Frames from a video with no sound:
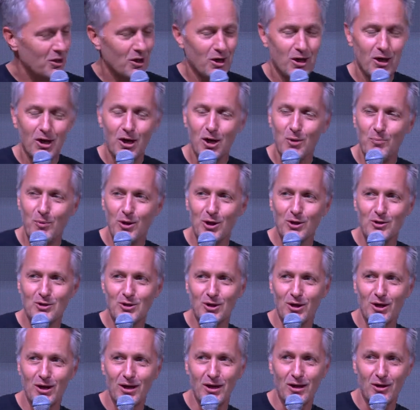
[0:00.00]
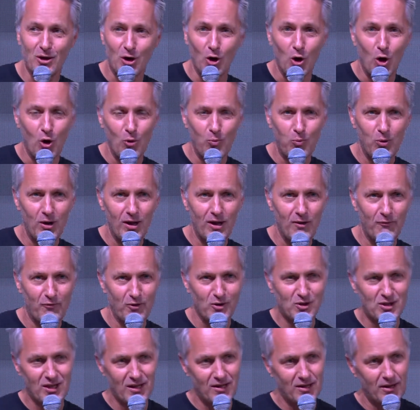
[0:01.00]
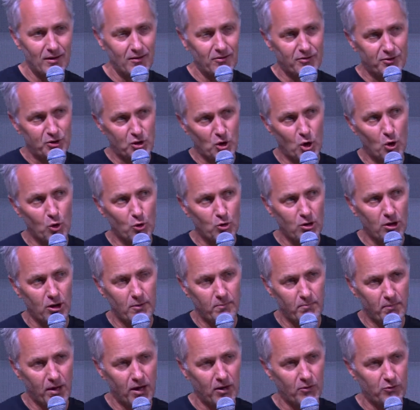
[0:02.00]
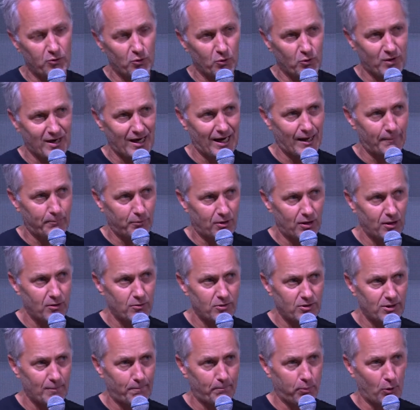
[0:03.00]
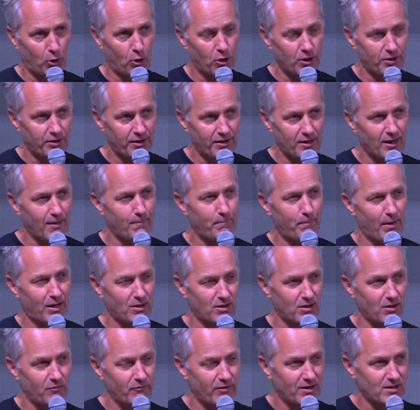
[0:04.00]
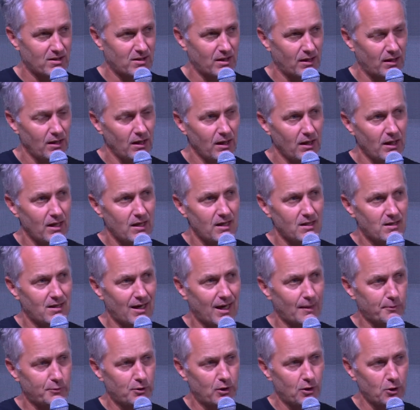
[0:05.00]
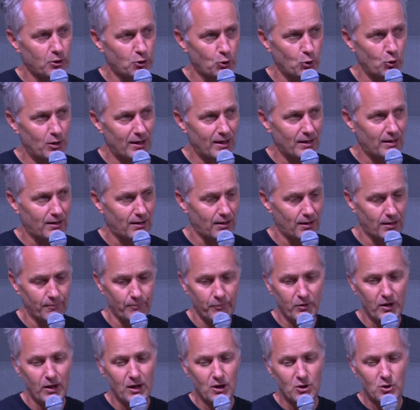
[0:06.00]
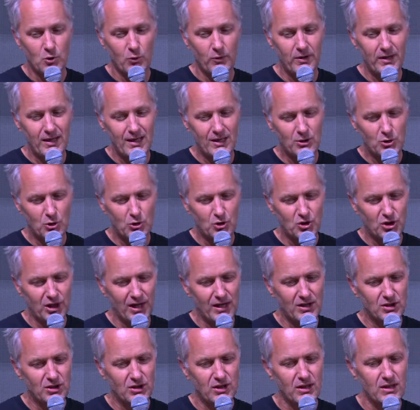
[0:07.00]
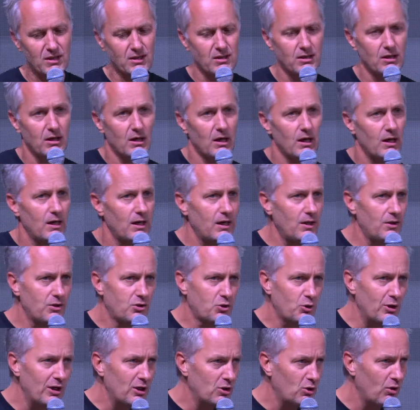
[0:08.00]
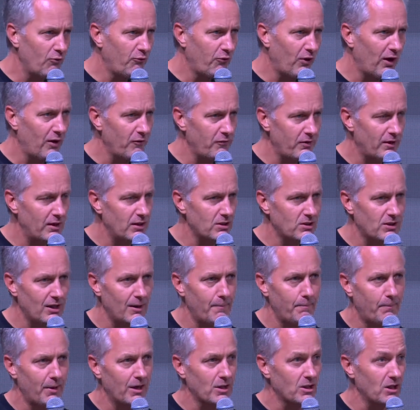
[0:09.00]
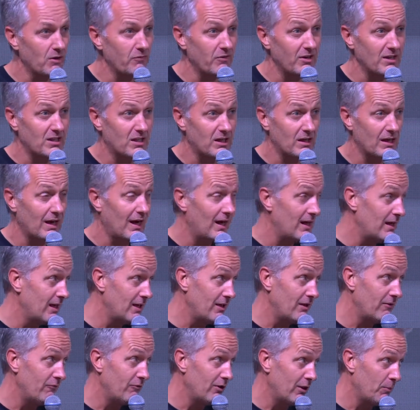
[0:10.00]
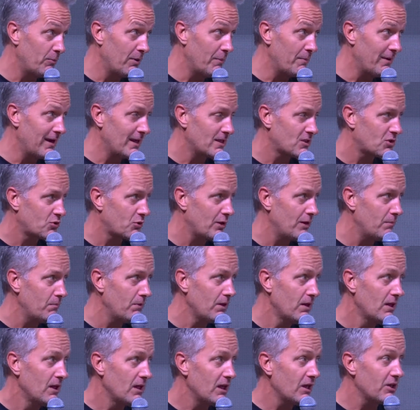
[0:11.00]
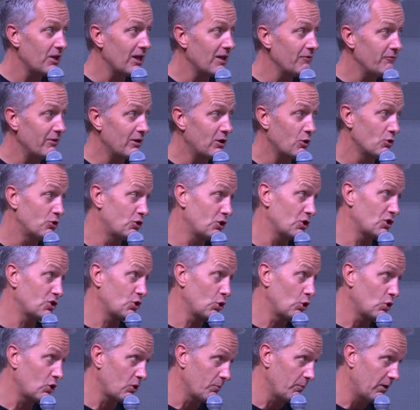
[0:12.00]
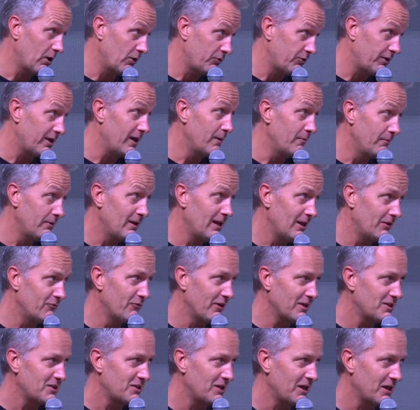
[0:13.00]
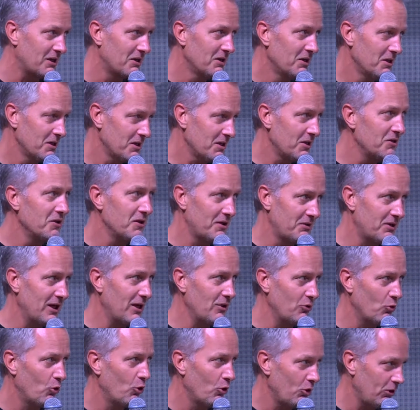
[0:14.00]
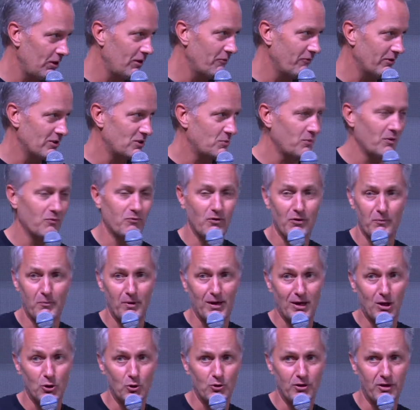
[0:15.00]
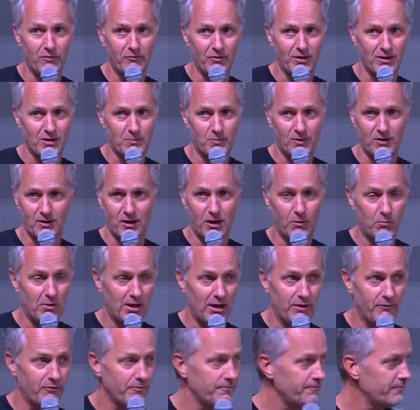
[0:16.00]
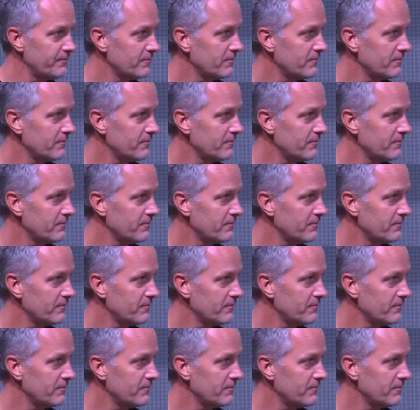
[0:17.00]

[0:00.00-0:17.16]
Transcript: But globally, if you see the total amount of capital deployed in impact investing, it's absolutely too little. So we need to change this. In 3 to 5 years, impact investing it will be mainstream, and then we could just talk about investing, and then all investment will be good investment, I believe.